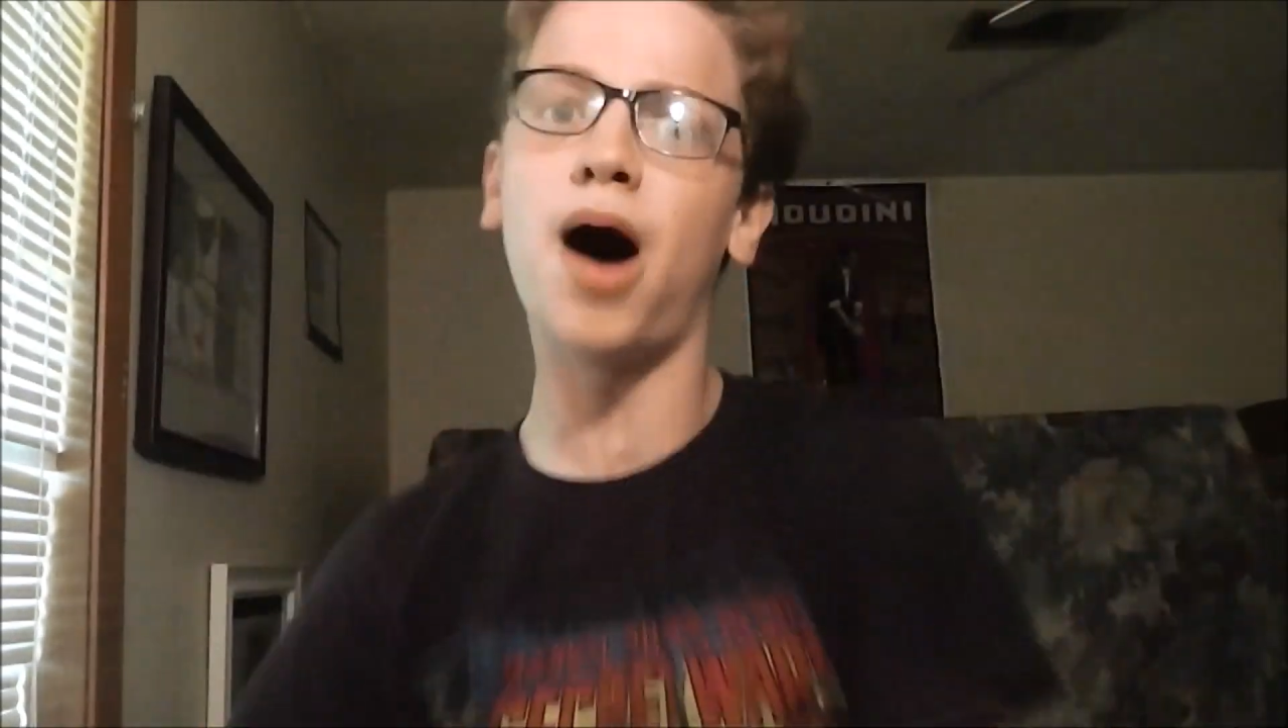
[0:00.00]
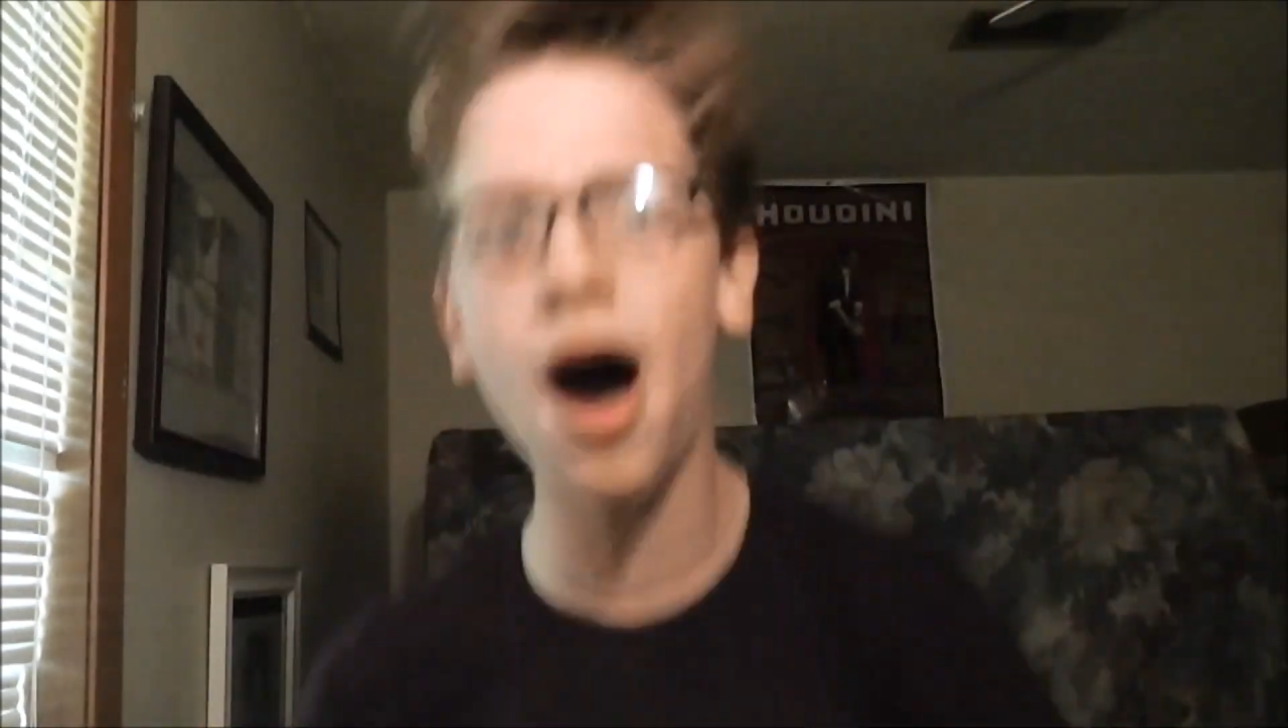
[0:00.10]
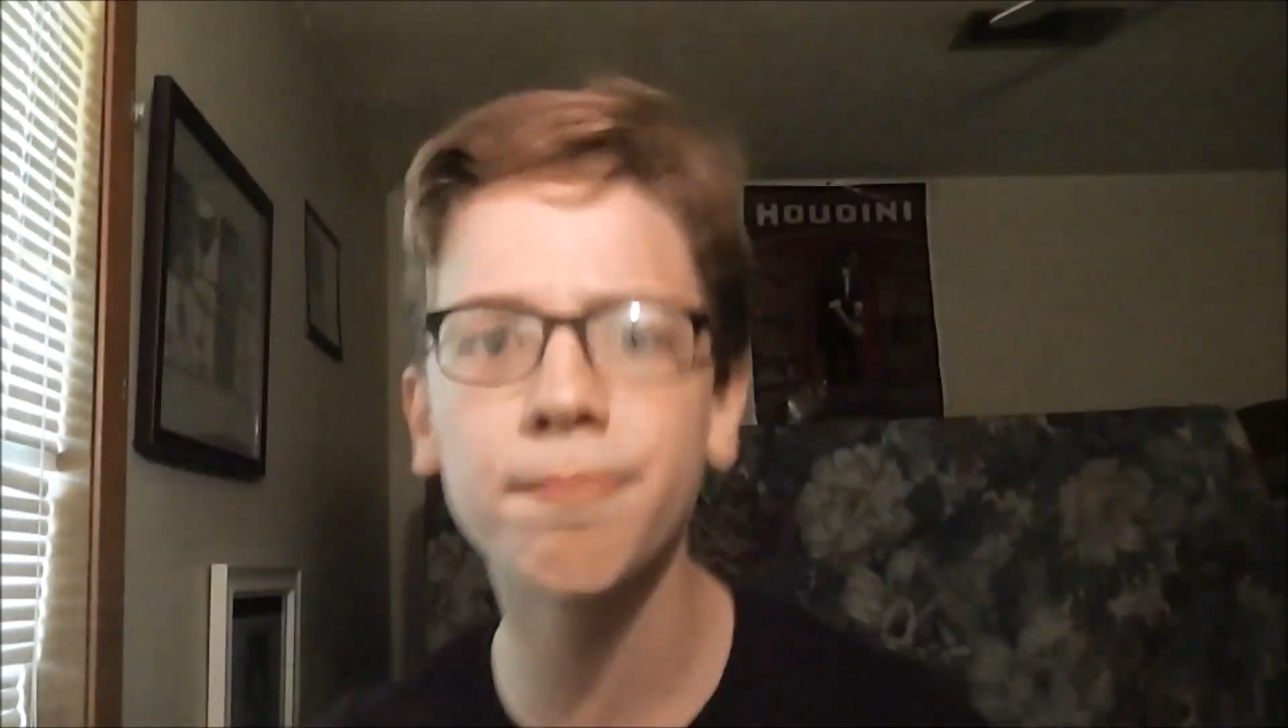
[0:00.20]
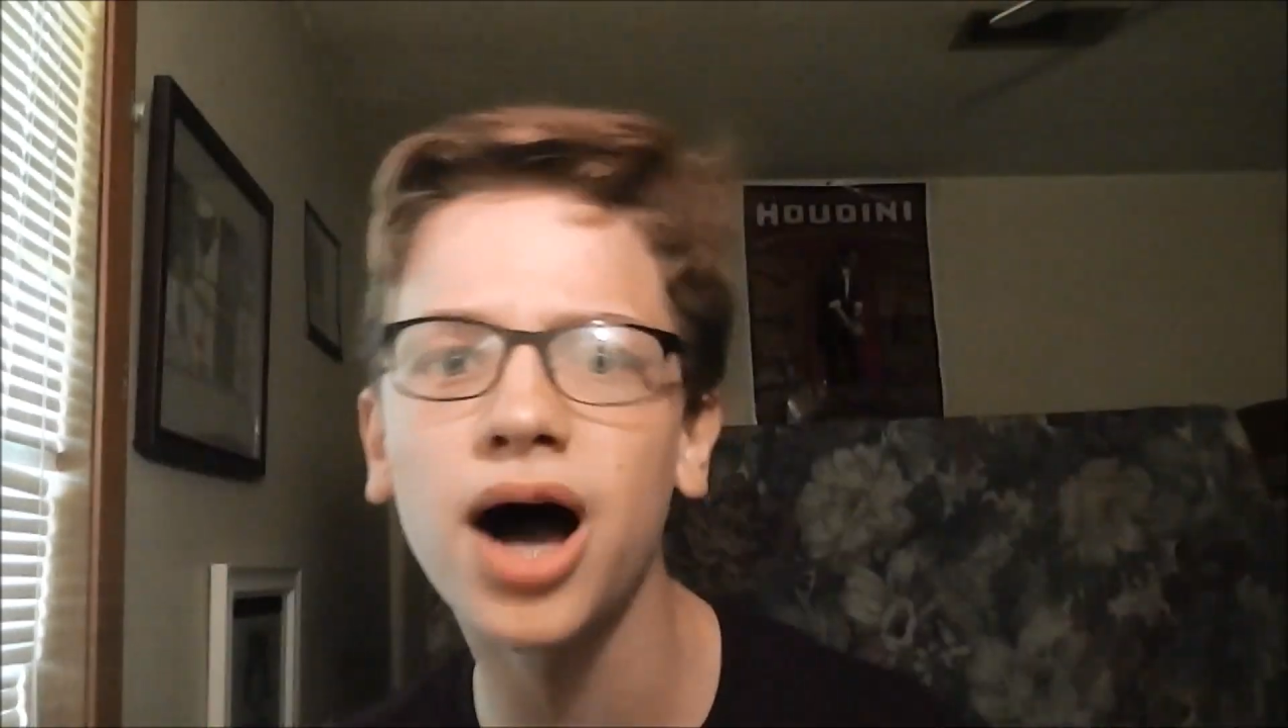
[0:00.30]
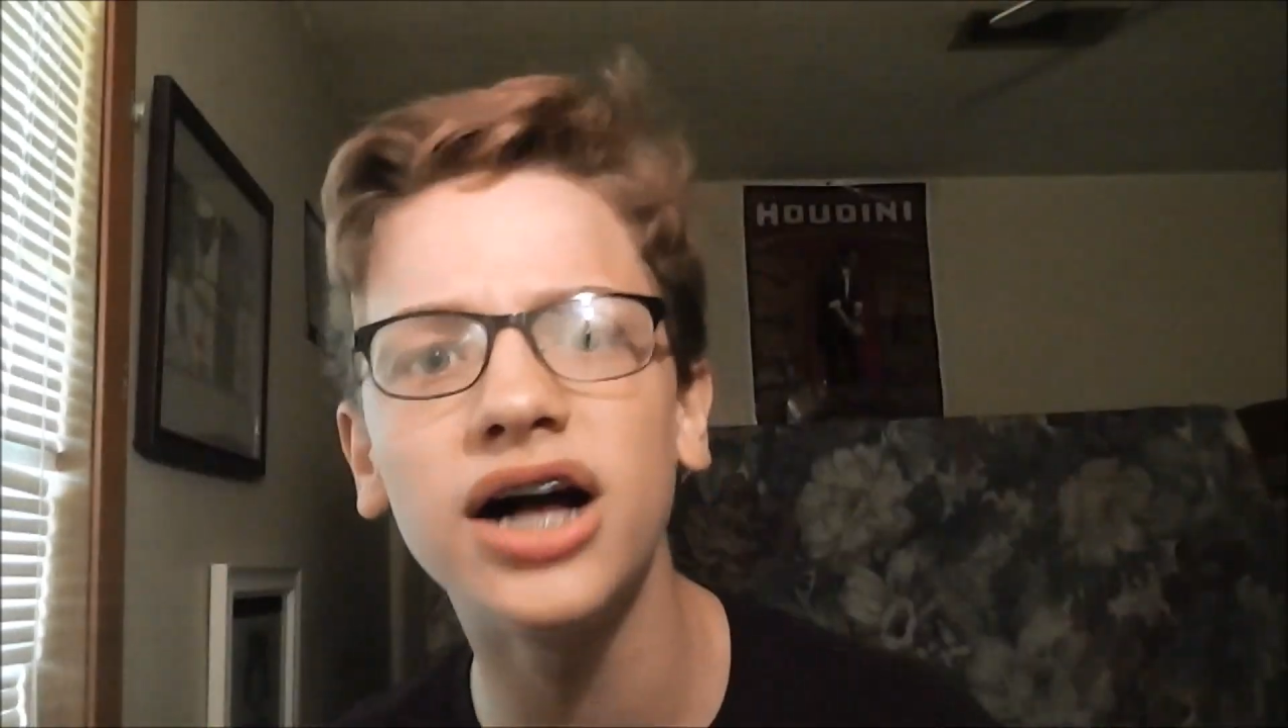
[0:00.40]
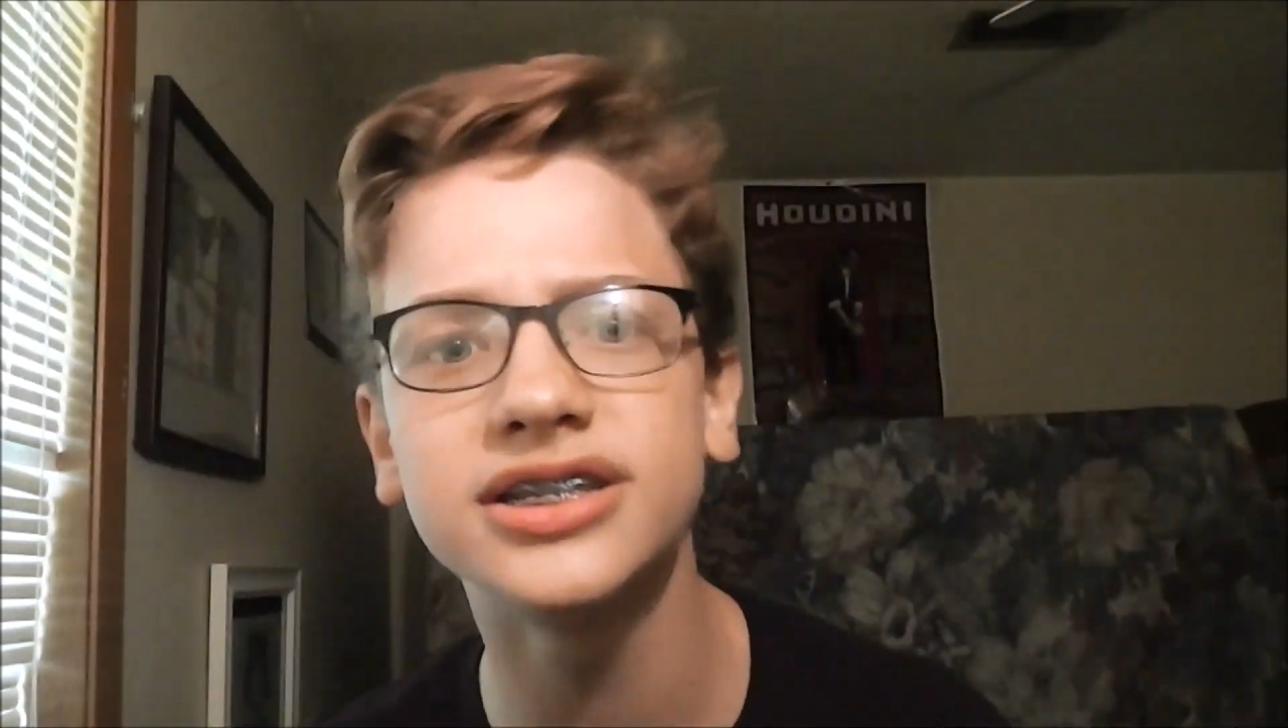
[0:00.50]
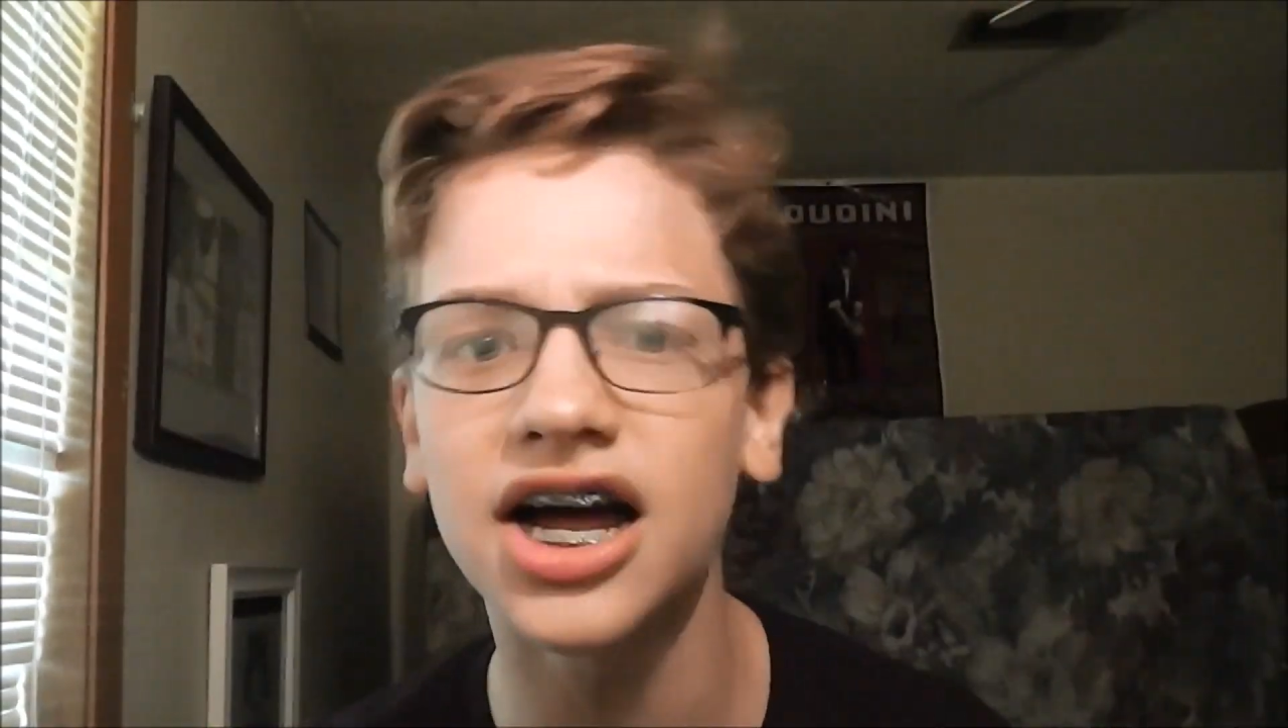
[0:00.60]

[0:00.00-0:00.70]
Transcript: bonbons